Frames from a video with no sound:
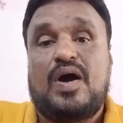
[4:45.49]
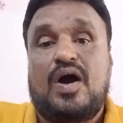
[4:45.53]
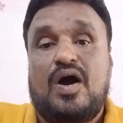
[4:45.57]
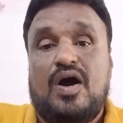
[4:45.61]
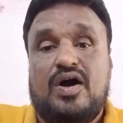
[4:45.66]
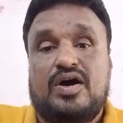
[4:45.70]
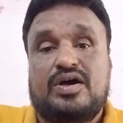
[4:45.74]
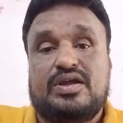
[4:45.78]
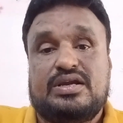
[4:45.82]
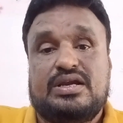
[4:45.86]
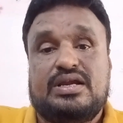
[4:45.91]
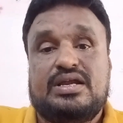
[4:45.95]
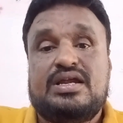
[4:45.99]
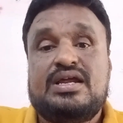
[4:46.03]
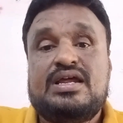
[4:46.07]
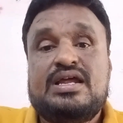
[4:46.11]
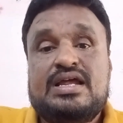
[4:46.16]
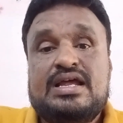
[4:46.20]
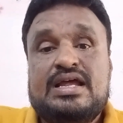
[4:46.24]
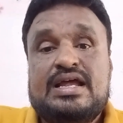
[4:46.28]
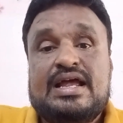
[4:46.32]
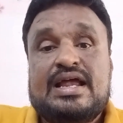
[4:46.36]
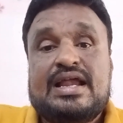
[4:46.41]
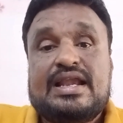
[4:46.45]
or
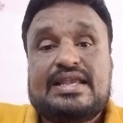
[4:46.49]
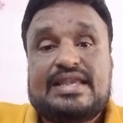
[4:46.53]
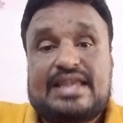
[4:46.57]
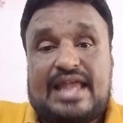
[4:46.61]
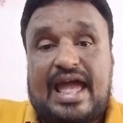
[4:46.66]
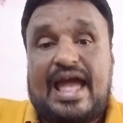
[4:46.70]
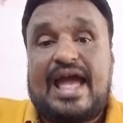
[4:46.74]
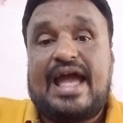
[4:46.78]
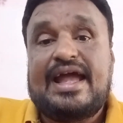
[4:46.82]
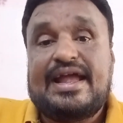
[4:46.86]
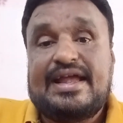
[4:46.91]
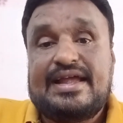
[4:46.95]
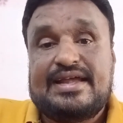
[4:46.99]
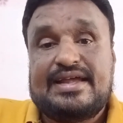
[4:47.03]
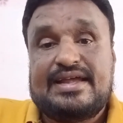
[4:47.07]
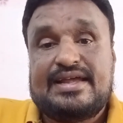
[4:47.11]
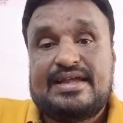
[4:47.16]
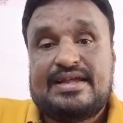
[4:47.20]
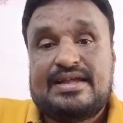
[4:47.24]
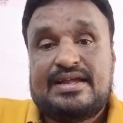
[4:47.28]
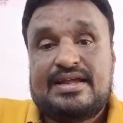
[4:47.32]
tank.